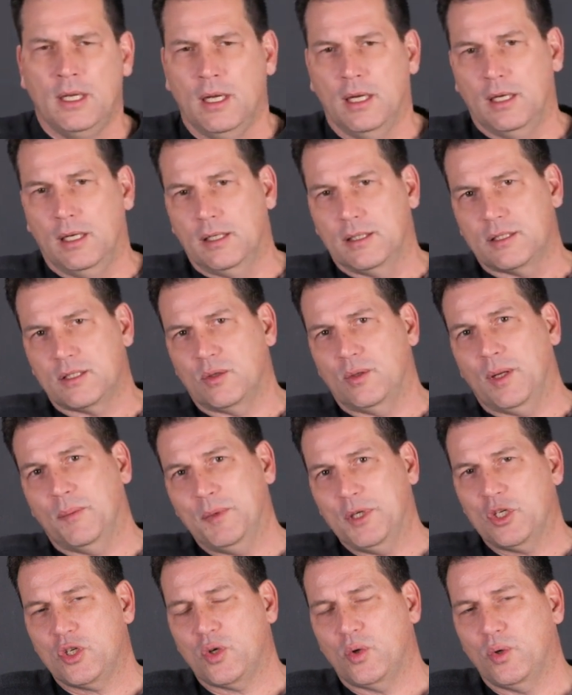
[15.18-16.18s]
Uh, so let
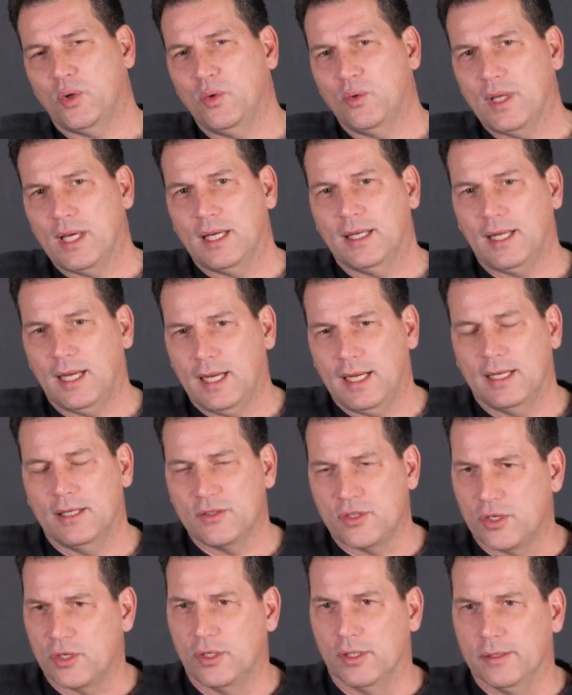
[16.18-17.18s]
me show you that
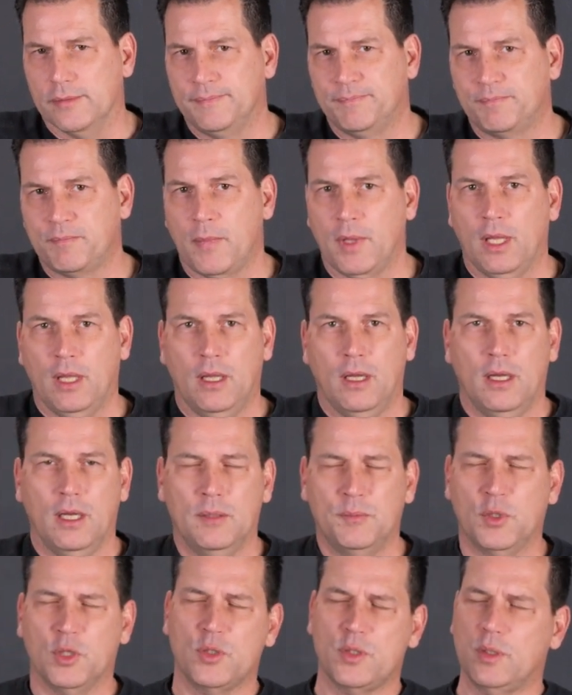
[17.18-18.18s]
answer.
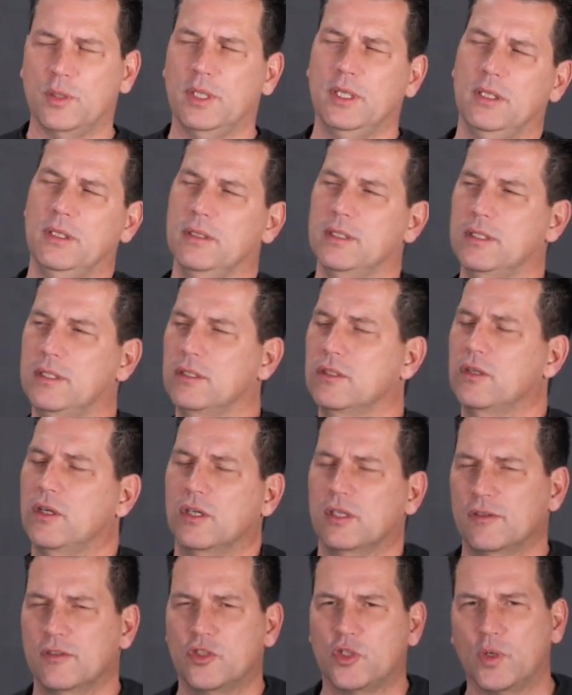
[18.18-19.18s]
I'm Darcy O'Neill, this is
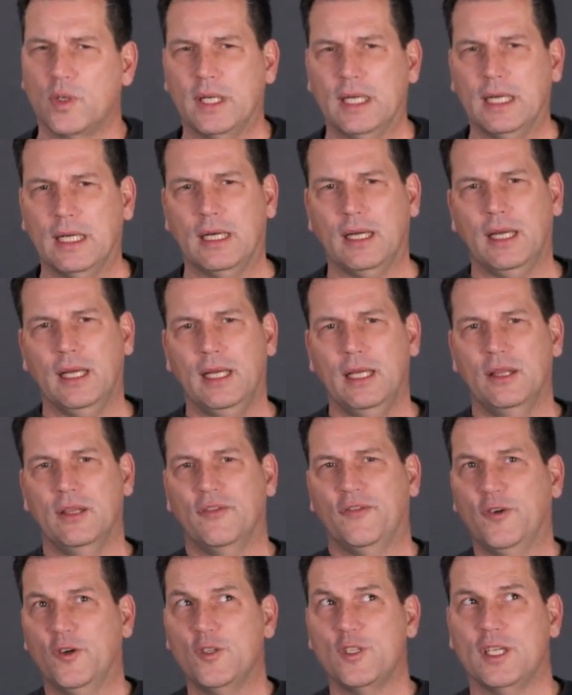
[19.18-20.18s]
Art of Drink, and the
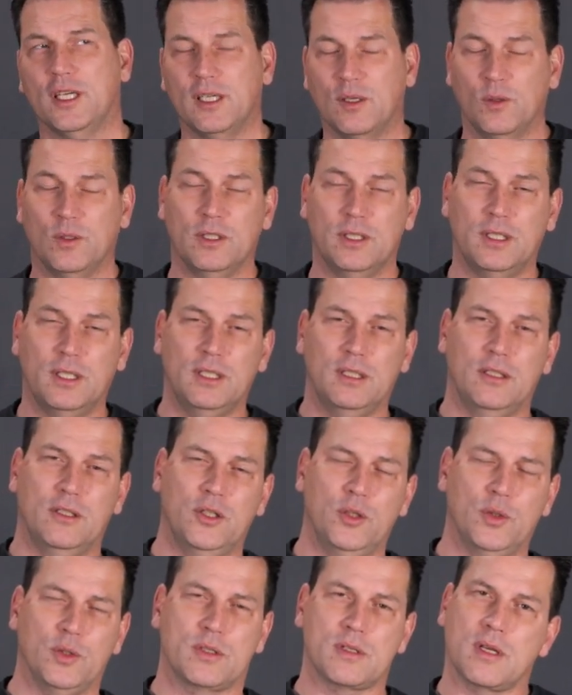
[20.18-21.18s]
first thing I really need to
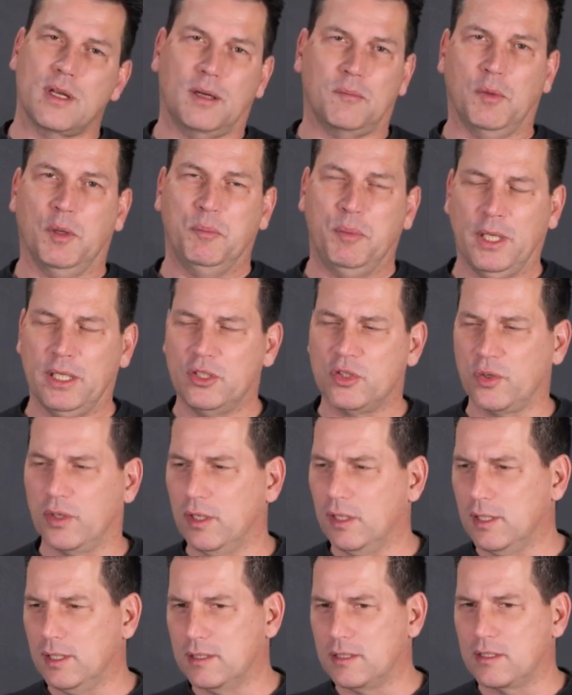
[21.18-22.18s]
do is thank my
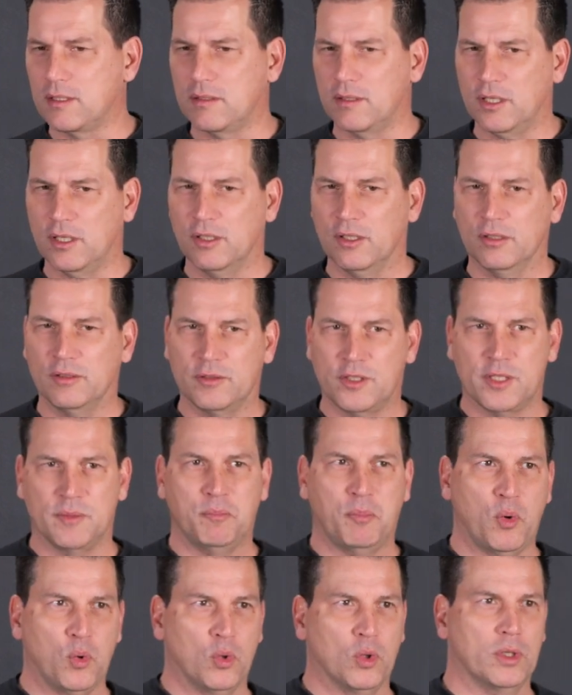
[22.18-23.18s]
Patreons. Their
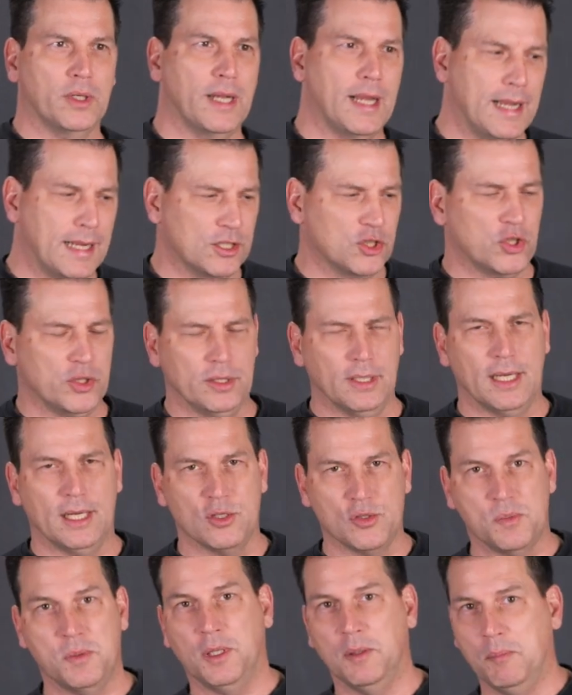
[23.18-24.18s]
support actually
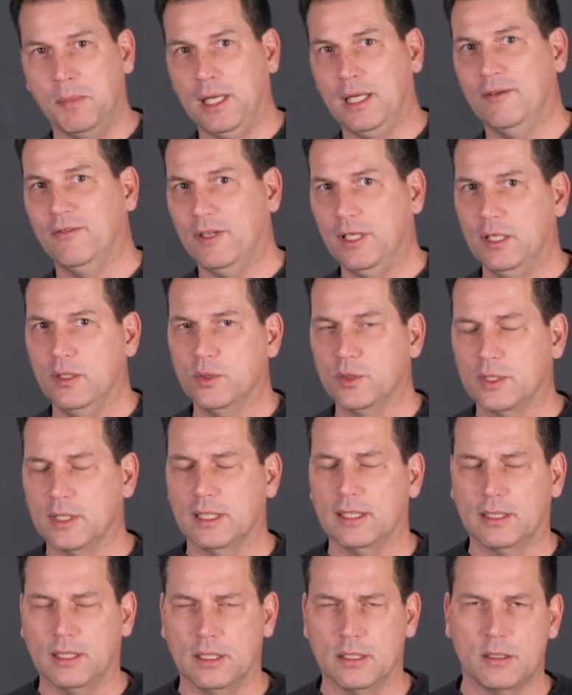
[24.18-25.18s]
allows me to make videos
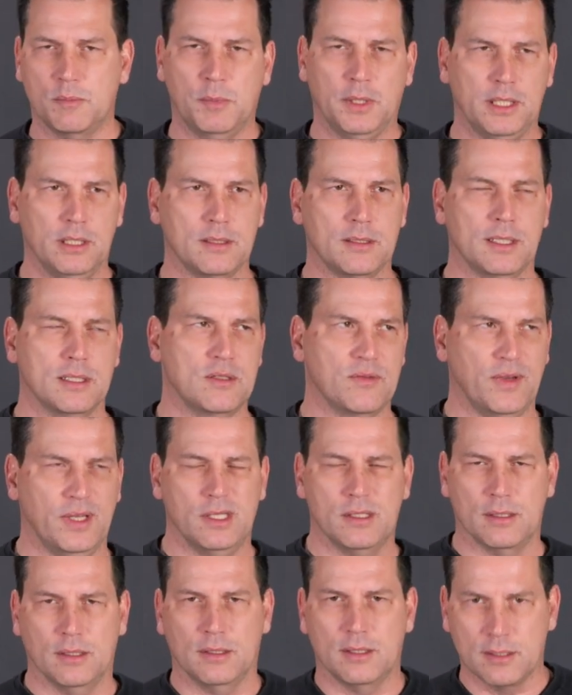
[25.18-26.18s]
like this because, let's
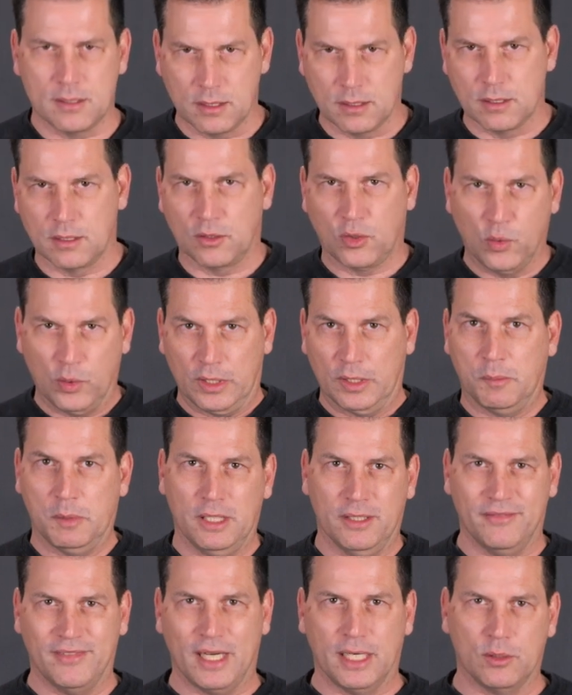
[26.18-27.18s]
face it, this isn't going to
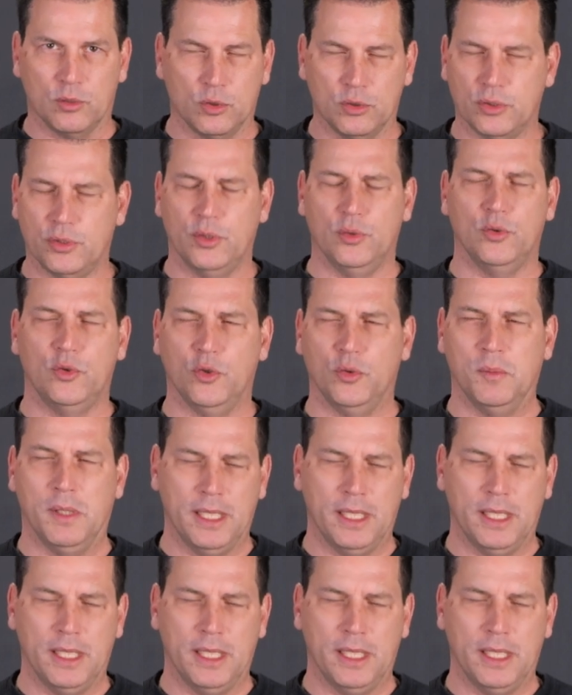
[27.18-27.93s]
be a viral YouTube